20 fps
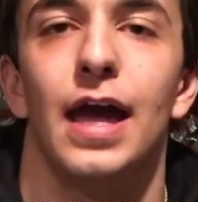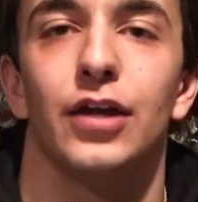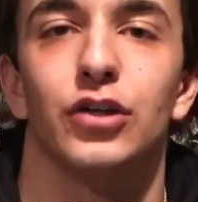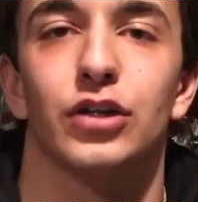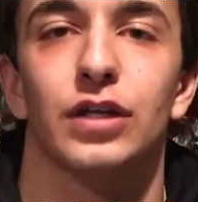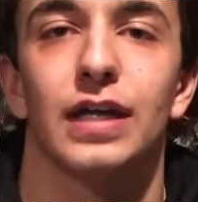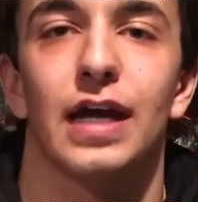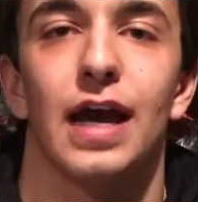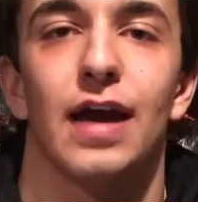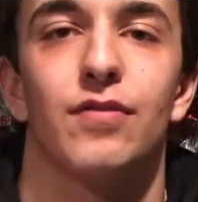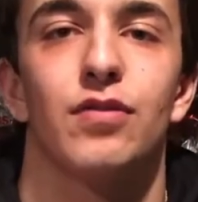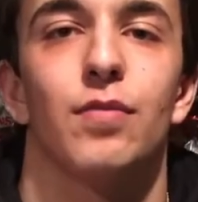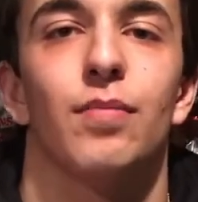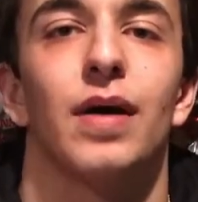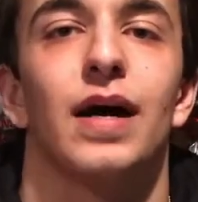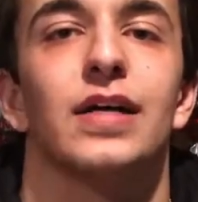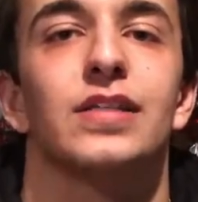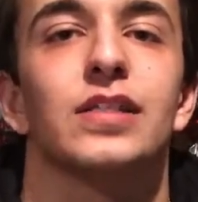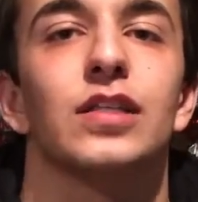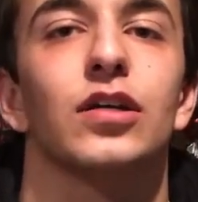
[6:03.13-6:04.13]
and you're gonna have the
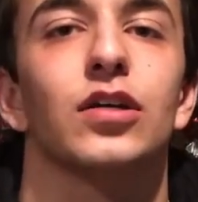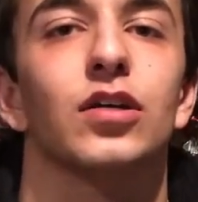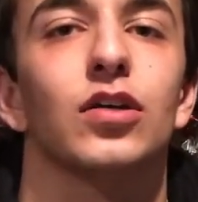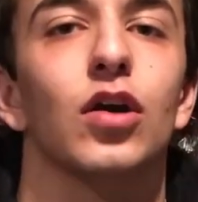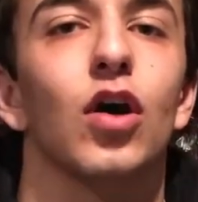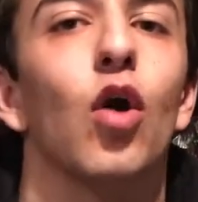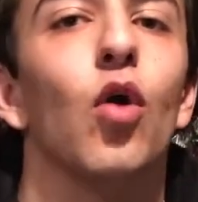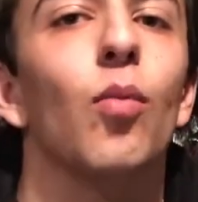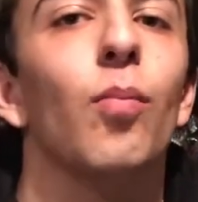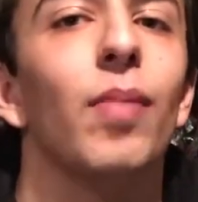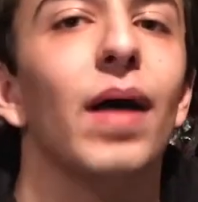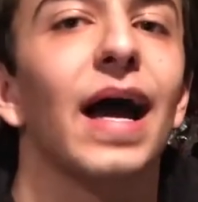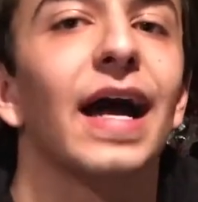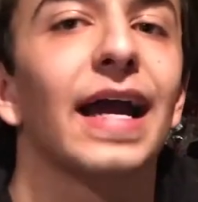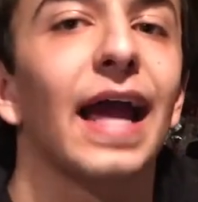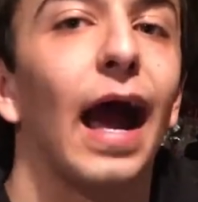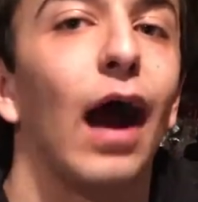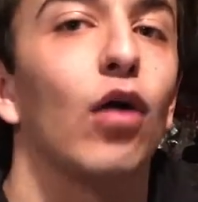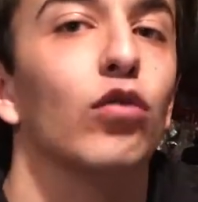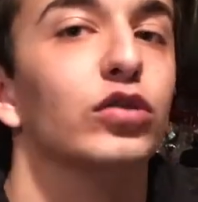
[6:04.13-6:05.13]
bass that go
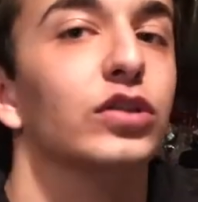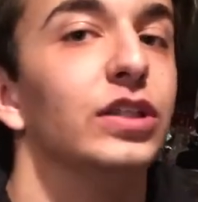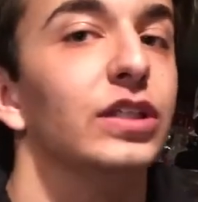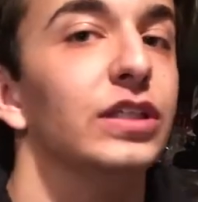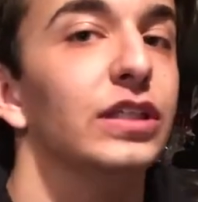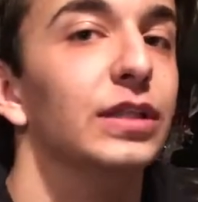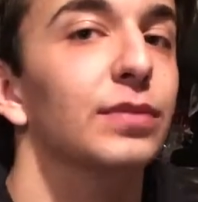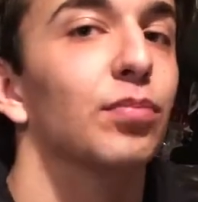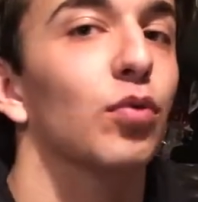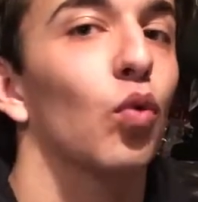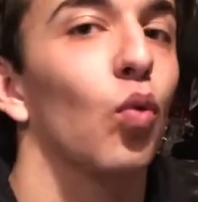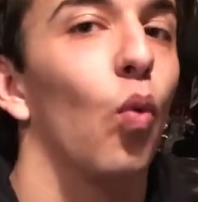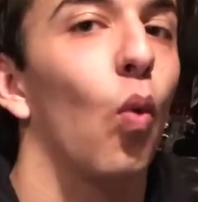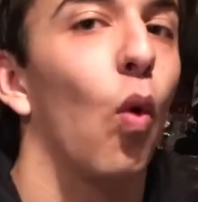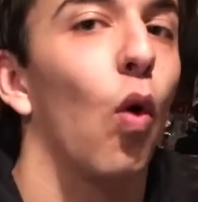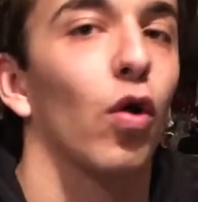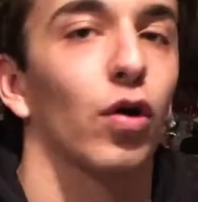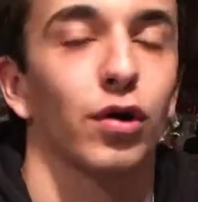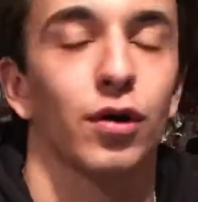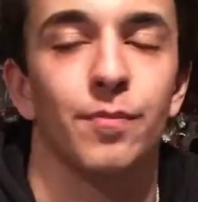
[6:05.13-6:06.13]
back out to deeper
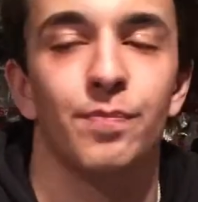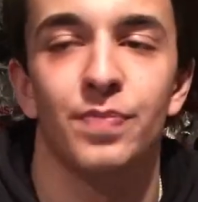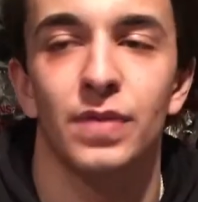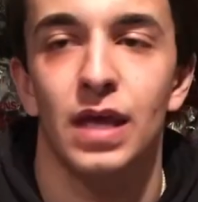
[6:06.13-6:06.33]
water.